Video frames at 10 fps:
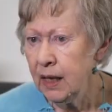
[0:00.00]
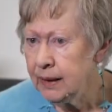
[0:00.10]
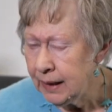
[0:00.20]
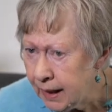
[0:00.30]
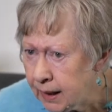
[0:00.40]

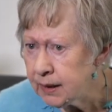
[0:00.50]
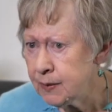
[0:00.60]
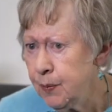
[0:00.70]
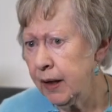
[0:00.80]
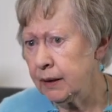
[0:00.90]
An
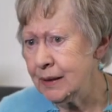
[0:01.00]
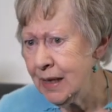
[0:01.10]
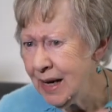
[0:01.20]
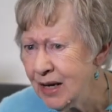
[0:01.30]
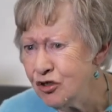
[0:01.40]

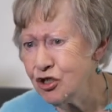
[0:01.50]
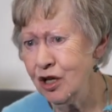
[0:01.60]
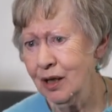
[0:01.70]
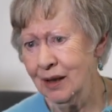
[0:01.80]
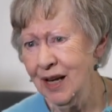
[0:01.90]

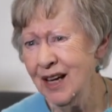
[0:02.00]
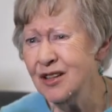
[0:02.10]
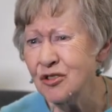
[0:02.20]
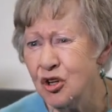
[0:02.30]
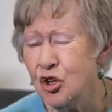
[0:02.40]
expectation
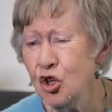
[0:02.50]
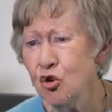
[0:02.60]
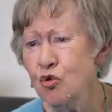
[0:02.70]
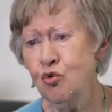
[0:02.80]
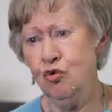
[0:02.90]
is
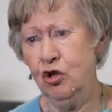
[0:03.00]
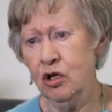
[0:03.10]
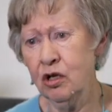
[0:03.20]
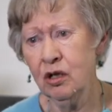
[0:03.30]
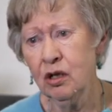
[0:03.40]

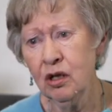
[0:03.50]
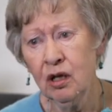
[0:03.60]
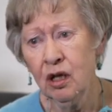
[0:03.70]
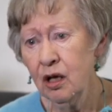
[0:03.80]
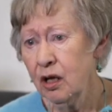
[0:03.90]
huge.
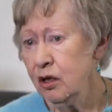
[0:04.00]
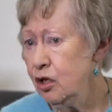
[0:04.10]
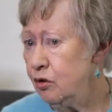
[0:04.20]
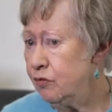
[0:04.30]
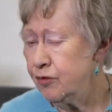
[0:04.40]

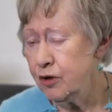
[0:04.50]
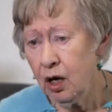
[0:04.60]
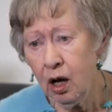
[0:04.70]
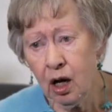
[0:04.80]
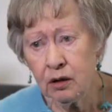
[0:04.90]
You've
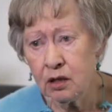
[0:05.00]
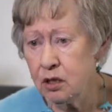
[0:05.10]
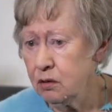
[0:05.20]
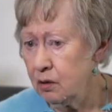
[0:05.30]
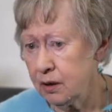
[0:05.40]
got
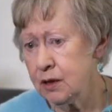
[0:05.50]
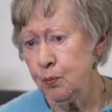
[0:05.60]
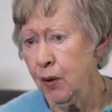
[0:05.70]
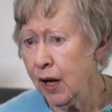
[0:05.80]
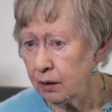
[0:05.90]
to
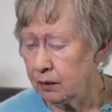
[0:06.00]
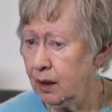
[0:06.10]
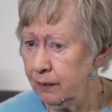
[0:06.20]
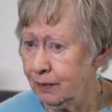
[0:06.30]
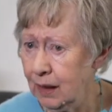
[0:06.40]
expect
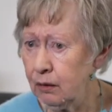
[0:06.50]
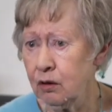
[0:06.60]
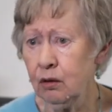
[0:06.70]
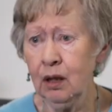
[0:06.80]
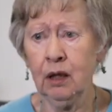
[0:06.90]
that they're
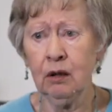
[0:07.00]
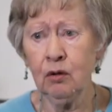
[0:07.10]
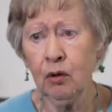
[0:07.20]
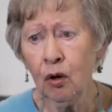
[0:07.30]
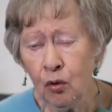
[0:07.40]
going to
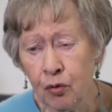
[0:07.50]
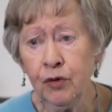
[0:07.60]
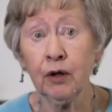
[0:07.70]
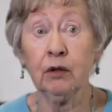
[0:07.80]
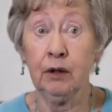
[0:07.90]
grow,
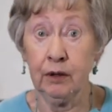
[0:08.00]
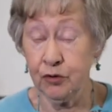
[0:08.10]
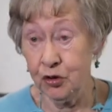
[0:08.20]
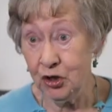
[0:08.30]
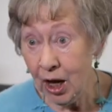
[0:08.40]
they're going
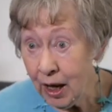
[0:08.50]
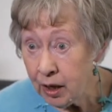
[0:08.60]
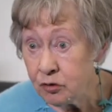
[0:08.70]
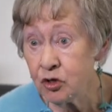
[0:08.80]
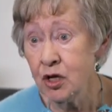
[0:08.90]
to
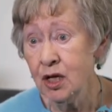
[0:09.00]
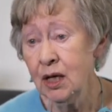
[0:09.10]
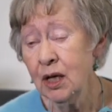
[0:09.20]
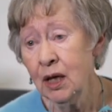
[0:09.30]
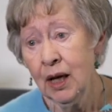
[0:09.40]
change,
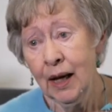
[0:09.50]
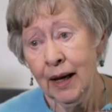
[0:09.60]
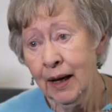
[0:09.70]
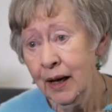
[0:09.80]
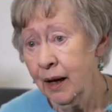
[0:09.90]

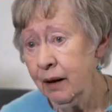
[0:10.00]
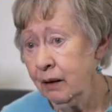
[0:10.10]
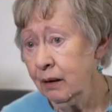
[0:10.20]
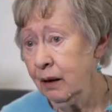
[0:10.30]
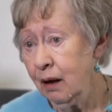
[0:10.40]

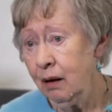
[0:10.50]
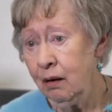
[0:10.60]
and